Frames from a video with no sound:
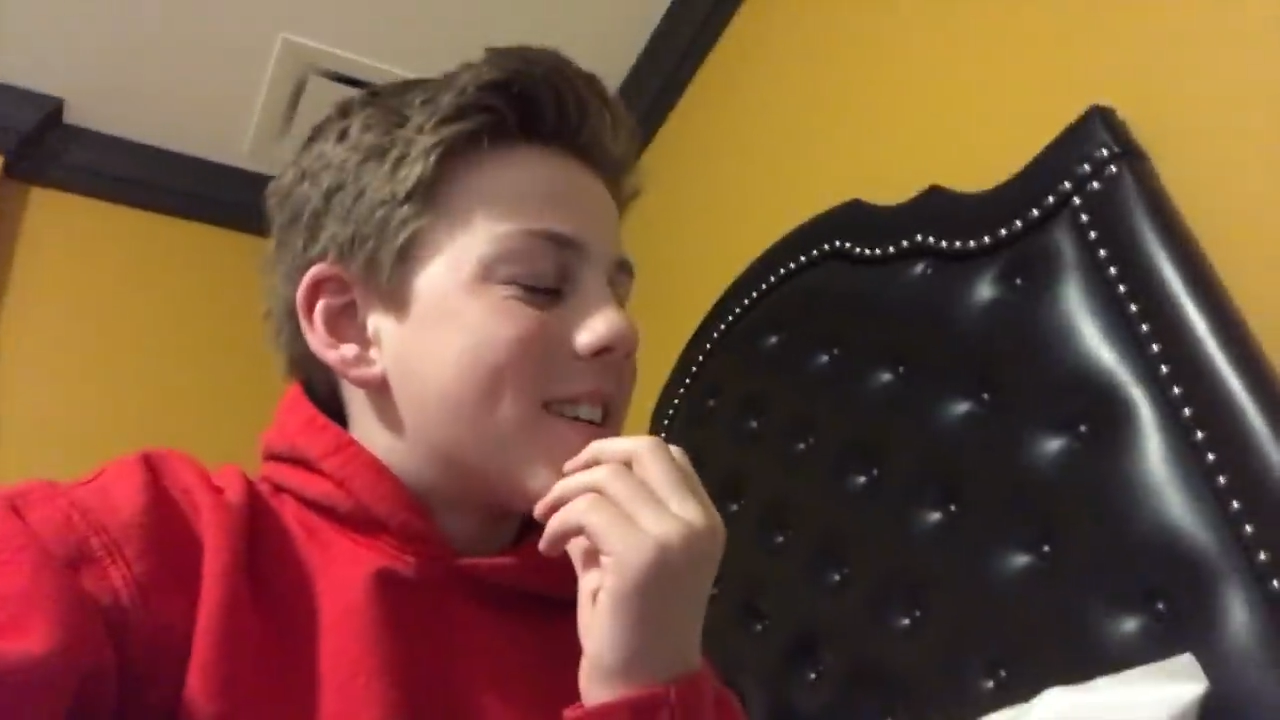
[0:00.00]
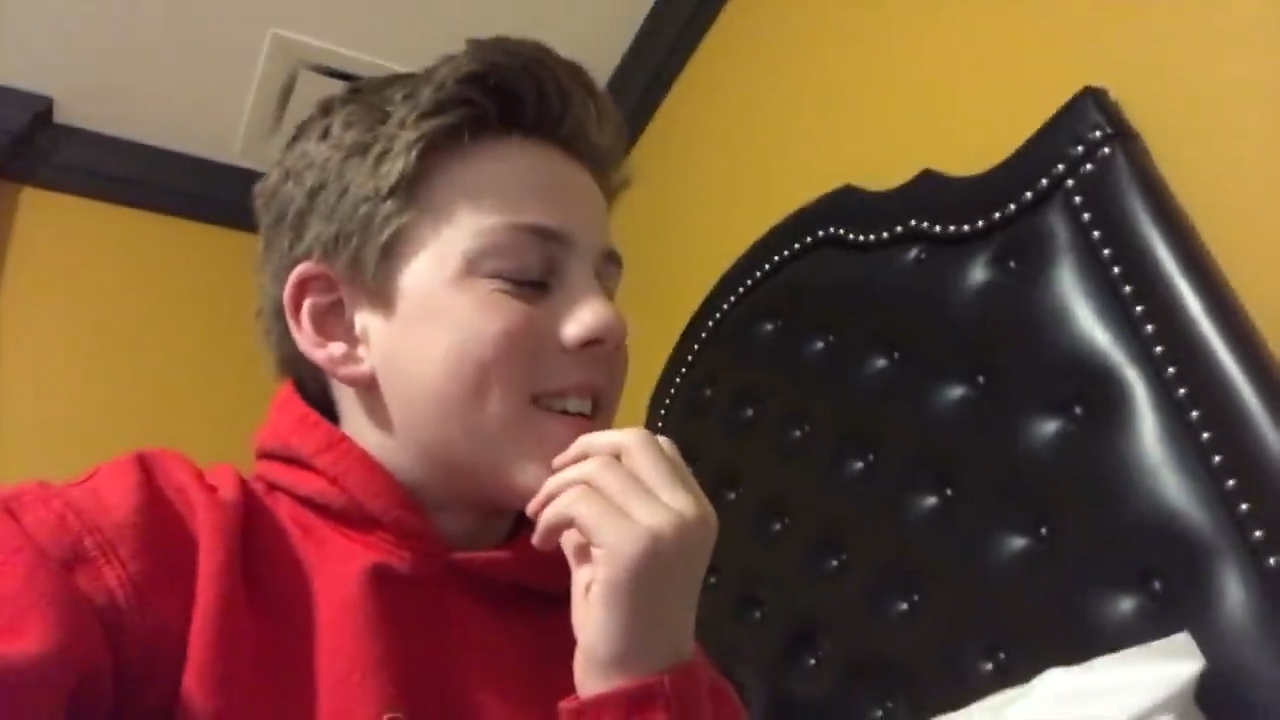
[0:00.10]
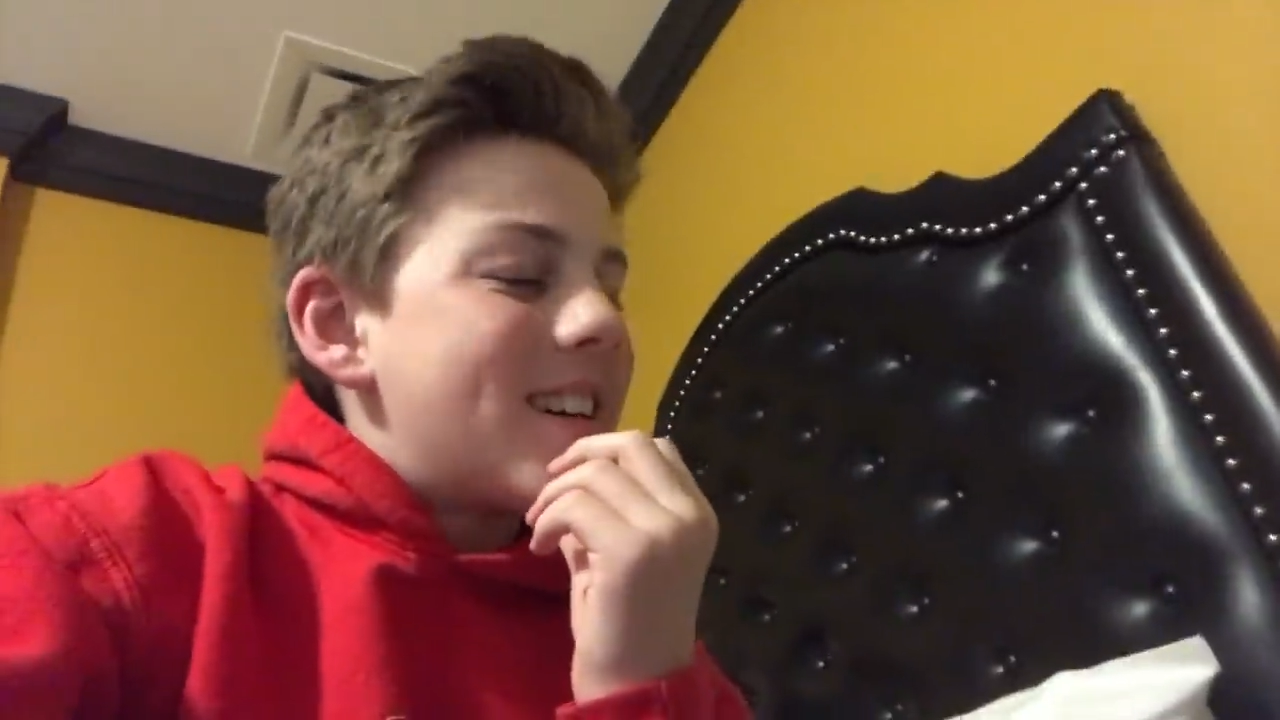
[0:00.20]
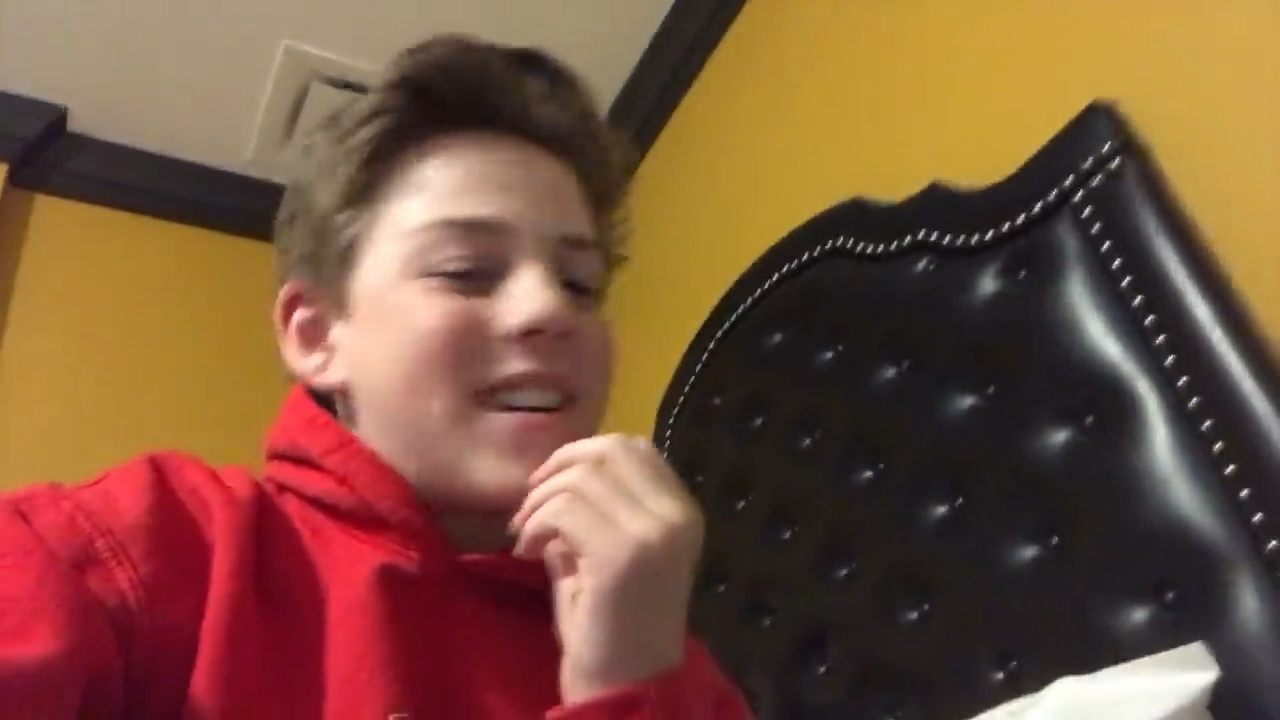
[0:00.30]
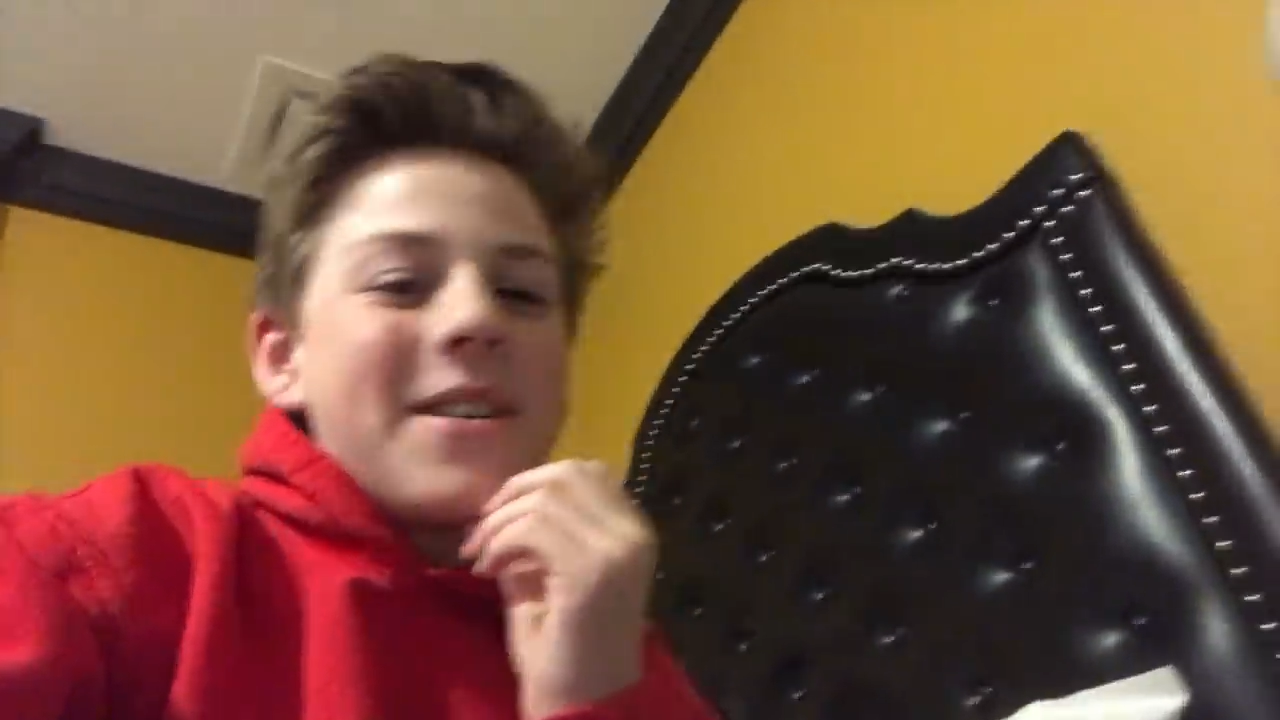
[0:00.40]

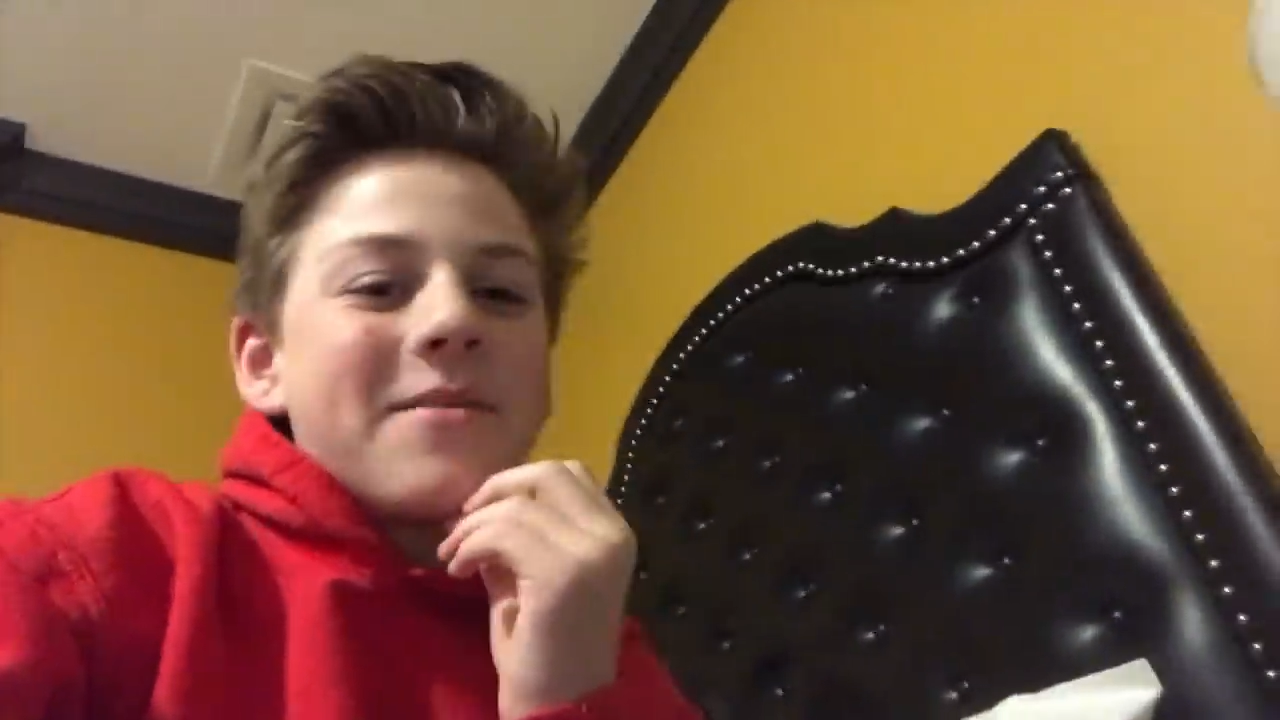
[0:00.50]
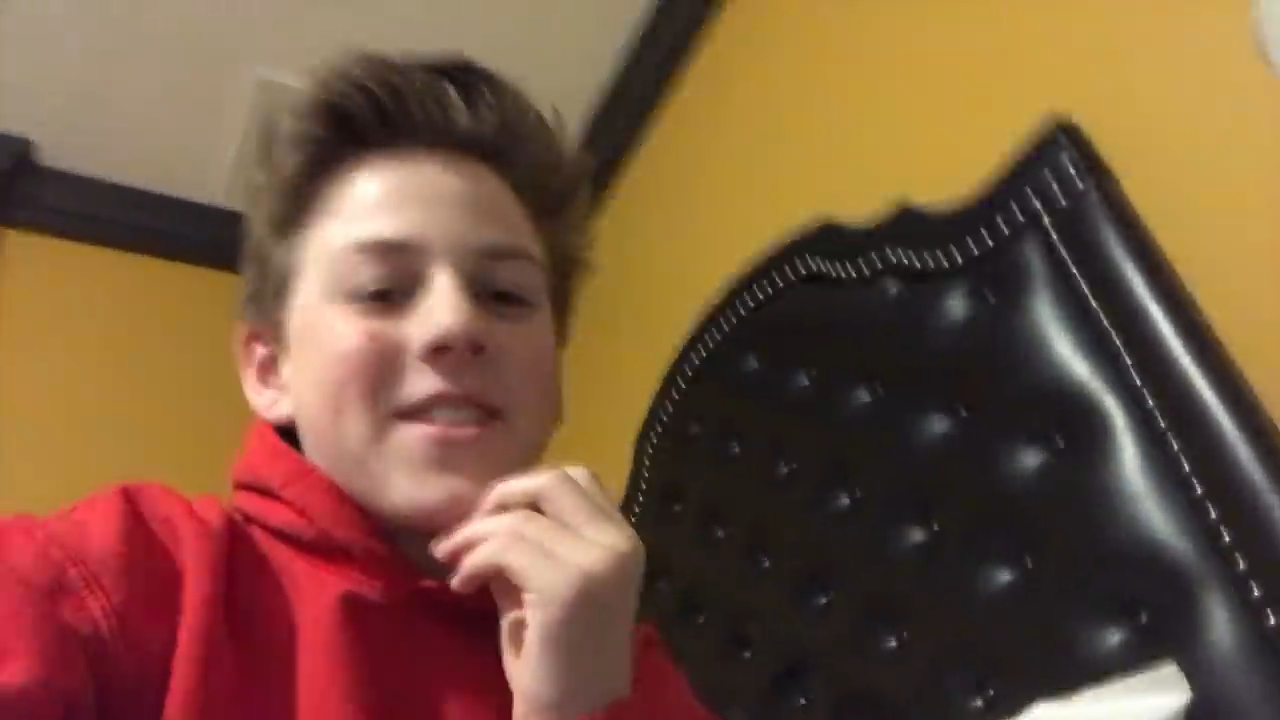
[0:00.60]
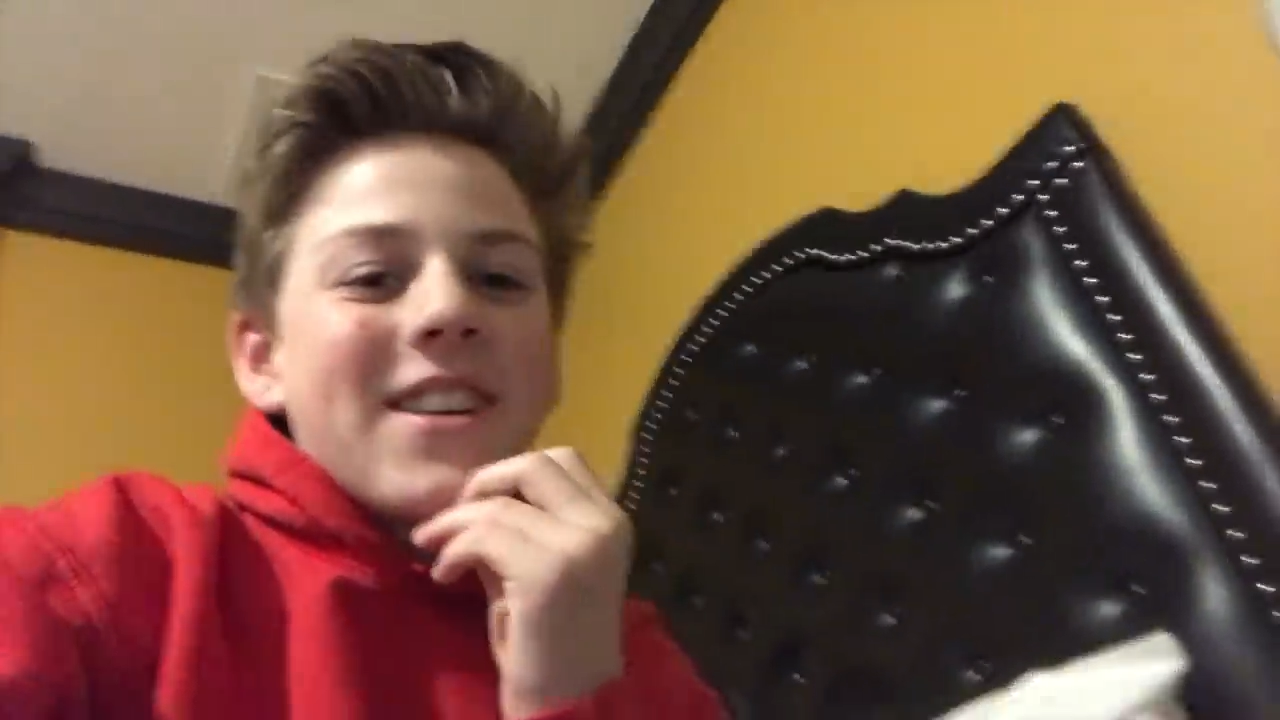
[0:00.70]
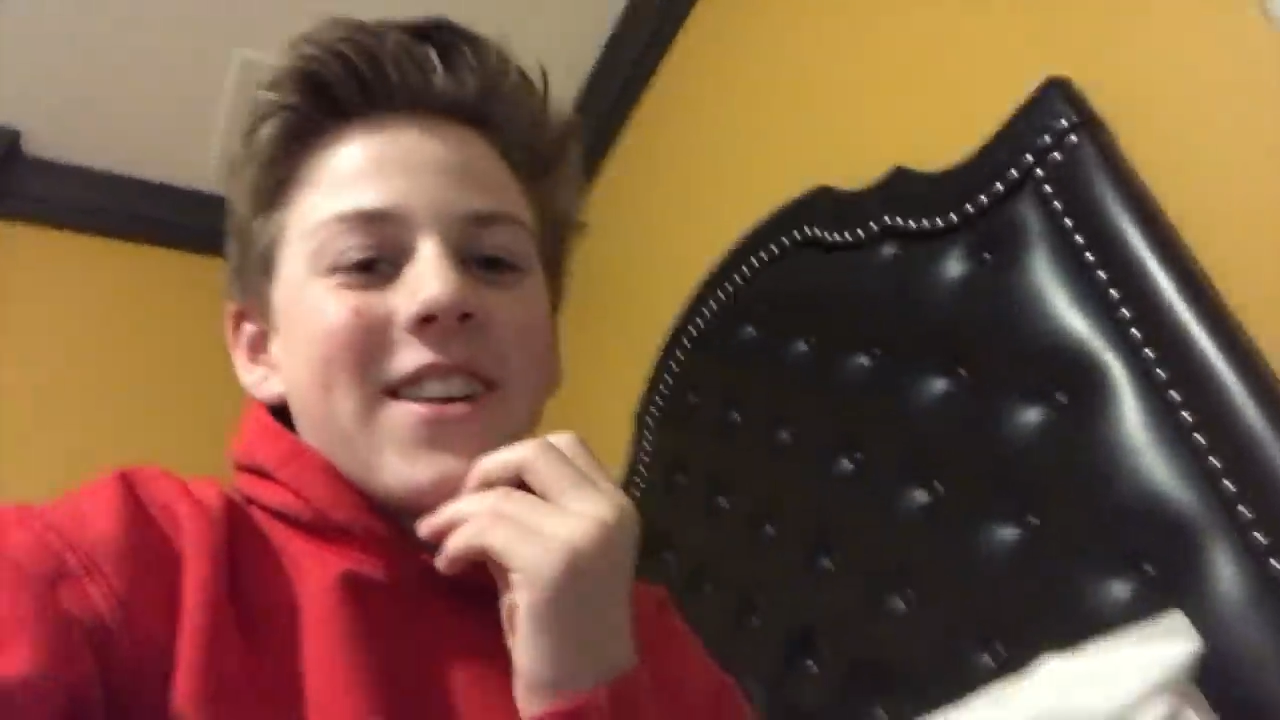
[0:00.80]
Um, good